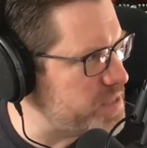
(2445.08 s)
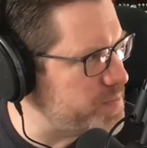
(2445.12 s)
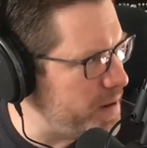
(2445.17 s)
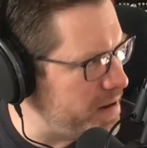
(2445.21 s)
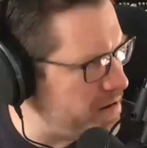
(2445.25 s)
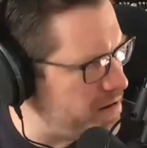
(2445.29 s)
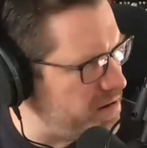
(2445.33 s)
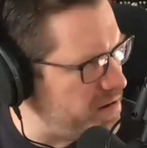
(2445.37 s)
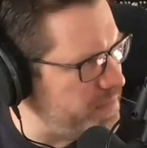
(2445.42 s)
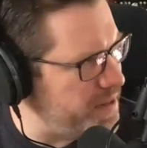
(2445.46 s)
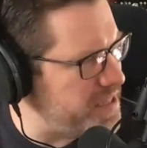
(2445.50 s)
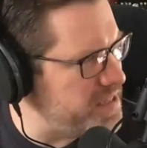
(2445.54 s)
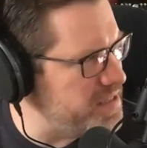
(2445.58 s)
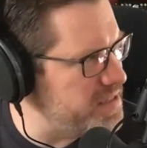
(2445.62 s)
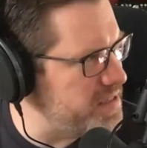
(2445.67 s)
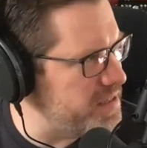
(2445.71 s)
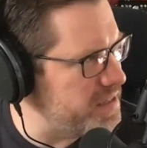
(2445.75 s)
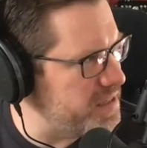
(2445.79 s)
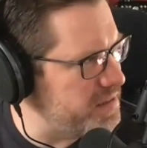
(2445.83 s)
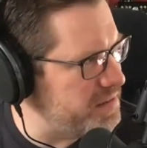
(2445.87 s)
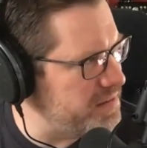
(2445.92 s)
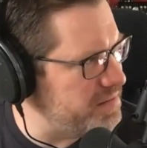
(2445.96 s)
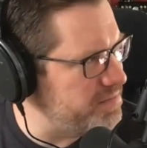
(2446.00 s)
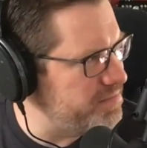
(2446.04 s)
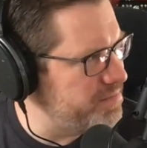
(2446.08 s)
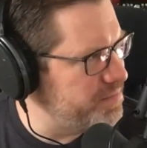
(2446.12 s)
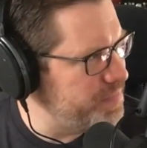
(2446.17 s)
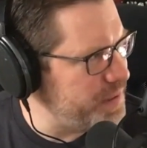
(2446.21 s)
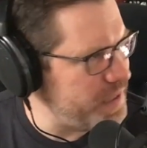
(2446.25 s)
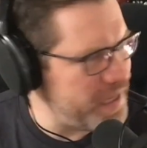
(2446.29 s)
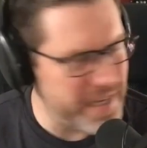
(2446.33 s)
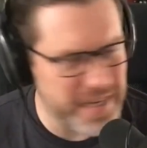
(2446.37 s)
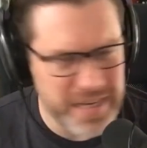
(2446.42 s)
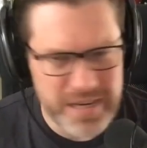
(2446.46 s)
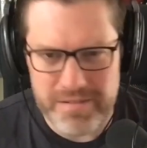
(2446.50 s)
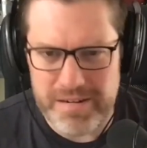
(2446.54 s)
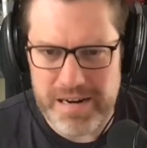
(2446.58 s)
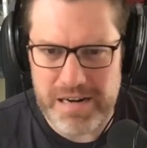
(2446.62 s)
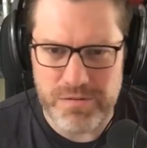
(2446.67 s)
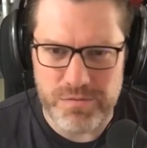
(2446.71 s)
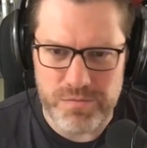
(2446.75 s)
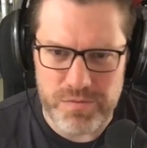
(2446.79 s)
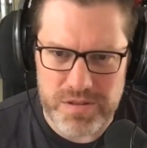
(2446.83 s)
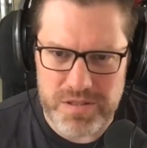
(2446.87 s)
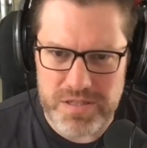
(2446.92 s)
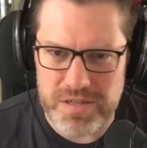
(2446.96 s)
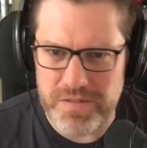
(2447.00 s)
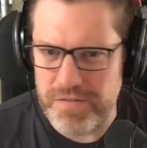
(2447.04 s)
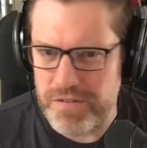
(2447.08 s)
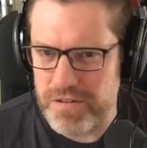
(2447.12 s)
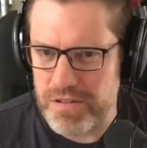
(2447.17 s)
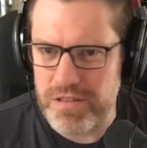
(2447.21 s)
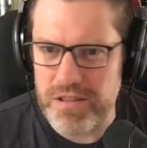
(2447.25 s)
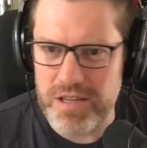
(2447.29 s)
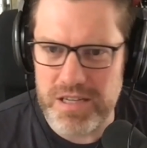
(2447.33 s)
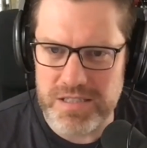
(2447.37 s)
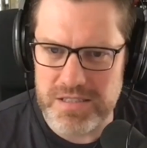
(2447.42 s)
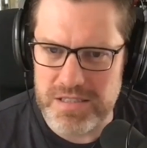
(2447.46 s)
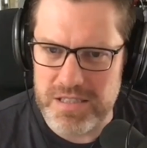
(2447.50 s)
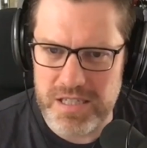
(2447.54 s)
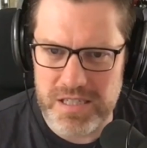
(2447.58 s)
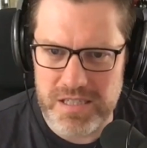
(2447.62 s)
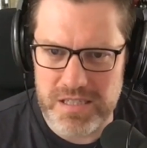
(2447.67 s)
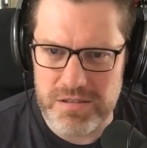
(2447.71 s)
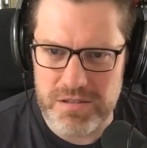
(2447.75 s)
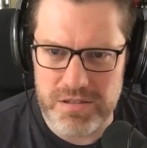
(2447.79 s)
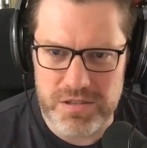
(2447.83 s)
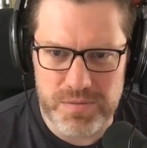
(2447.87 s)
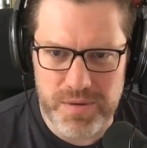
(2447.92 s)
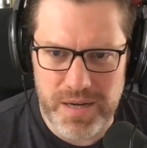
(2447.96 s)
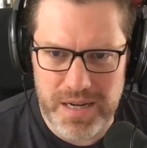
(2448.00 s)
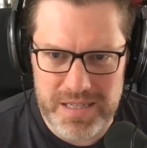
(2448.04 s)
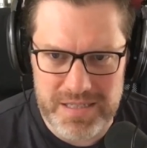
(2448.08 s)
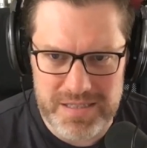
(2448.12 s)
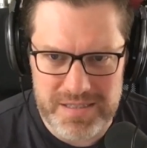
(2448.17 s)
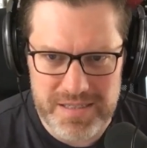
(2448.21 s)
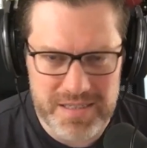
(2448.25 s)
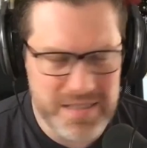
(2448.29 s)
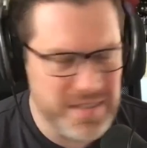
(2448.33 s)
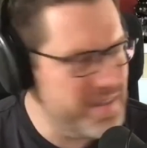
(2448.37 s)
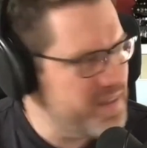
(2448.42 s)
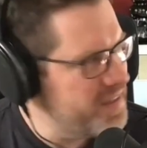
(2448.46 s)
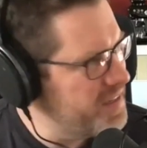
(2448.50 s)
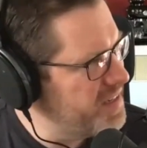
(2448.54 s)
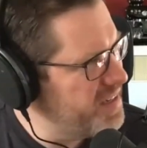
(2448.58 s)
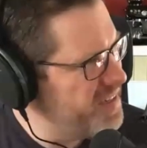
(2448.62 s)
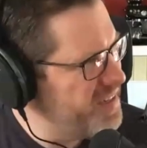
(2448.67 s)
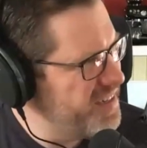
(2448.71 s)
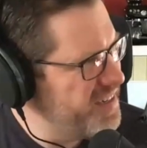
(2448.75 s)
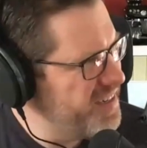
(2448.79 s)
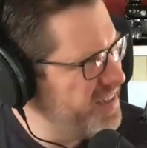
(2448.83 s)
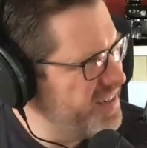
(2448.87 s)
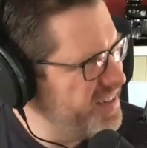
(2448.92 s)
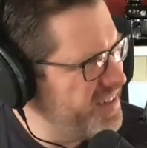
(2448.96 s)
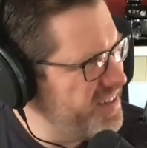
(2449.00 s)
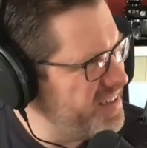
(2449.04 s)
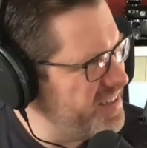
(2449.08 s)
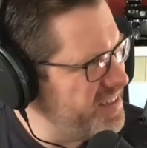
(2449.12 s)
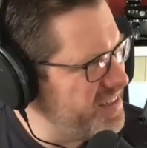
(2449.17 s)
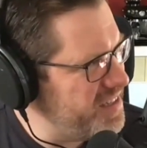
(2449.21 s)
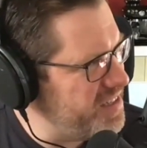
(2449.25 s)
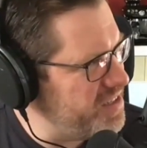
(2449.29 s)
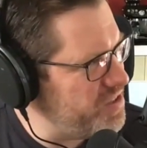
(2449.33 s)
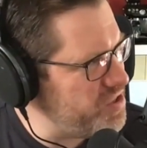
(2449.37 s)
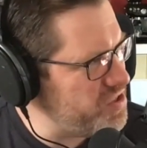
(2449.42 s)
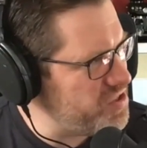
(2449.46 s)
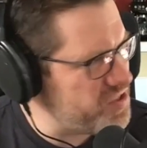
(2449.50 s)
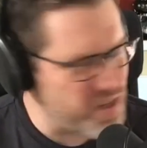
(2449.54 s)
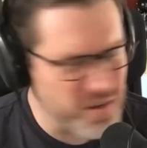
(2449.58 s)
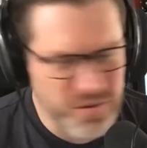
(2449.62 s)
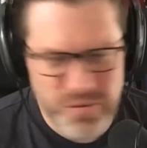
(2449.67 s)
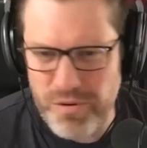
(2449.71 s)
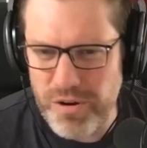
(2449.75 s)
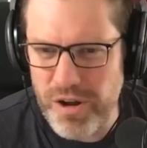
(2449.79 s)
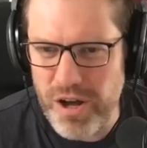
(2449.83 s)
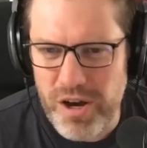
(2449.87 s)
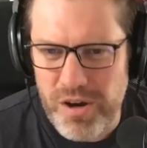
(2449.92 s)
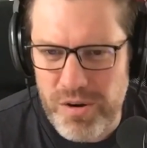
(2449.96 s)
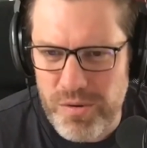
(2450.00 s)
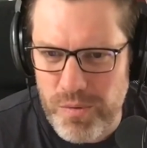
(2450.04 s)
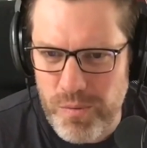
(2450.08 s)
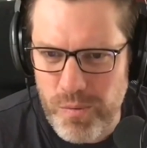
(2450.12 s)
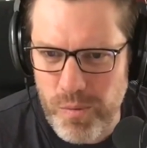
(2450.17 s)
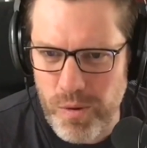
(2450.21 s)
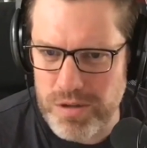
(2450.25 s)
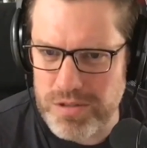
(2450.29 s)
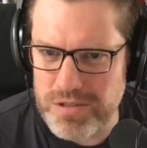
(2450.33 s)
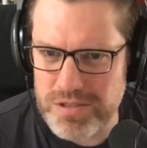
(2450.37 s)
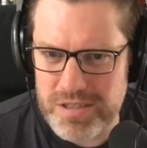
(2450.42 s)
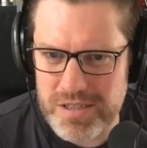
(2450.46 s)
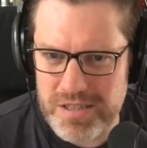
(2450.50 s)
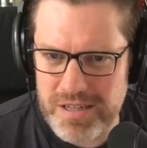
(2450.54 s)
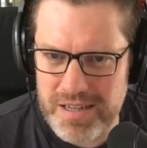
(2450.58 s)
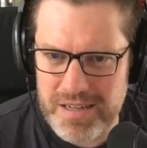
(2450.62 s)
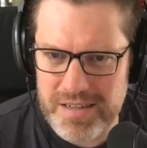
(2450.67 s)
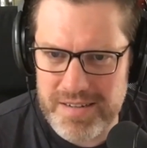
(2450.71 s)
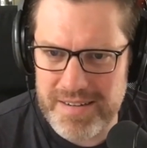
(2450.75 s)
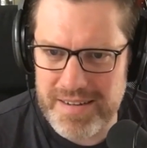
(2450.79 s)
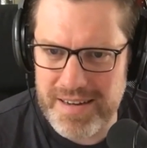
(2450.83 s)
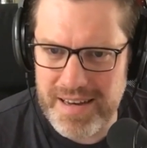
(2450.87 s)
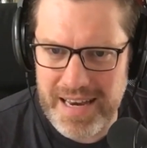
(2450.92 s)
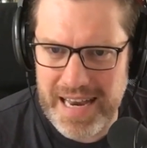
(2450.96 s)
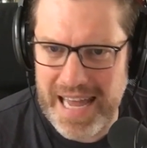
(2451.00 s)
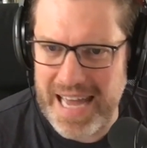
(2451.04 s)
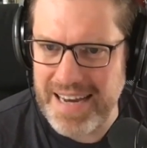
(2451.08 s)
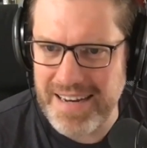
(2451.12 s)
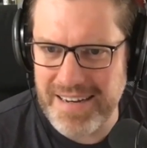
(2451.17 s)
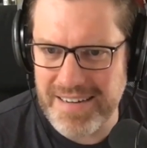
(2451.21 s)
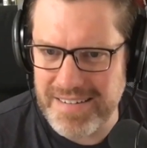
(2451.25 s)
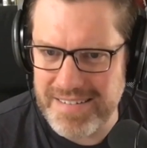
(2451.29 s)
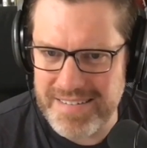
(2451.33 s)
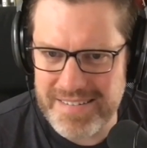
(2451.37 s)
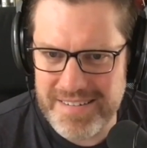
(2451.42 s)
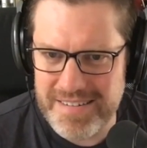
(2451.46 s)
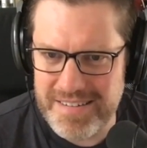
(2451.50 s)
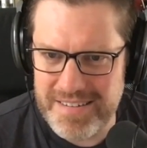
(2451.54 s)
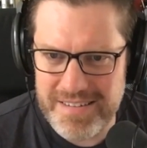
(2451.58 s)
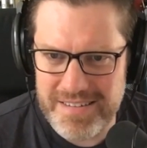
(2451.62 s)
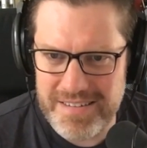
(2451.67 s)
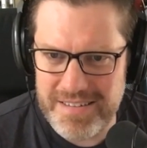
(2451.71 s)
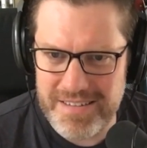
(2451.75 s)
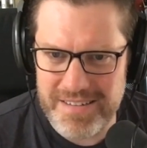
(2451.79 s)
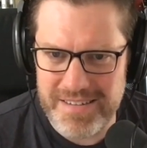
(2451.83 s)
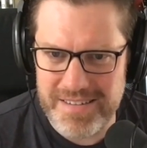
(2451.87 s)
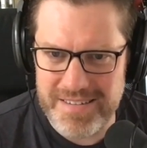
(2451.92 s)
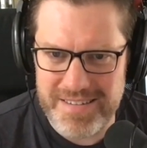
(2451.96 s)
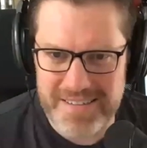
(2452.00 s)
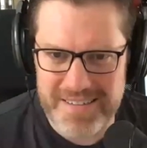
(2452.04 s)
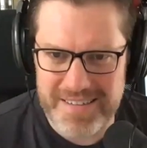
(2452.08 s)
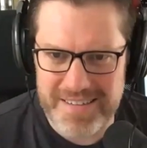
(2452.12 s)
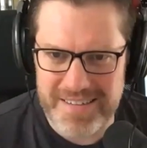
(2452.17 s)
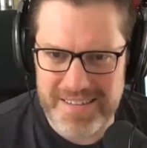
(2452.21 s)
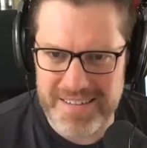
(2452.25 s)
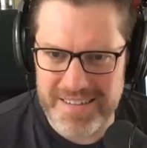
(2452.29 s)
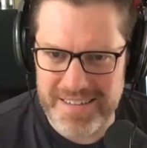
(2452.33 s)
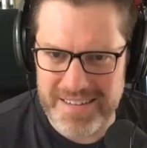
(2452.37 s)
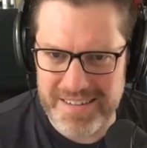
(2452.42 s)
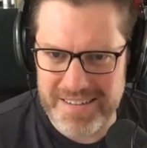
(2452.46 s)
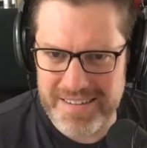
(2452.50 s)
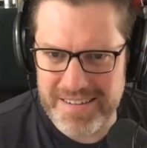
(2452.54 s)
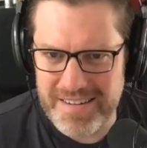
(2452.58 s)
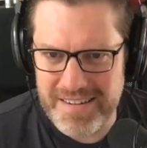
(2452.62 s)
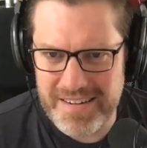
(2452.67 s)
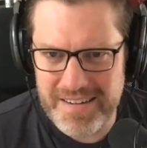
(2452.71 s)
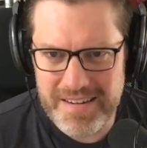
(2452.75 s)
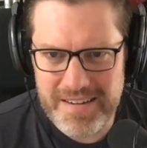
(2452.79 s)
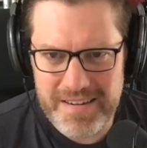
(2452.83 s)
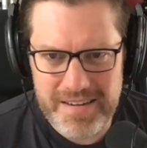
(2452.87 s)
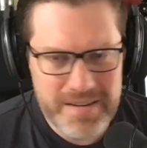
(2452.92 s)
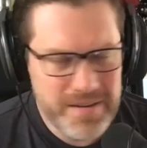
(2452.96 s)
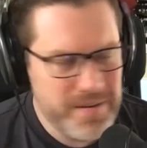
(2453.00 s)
experimenting and playing around with different things that you do as well, is that you just don't know what's going to land, do you? Right?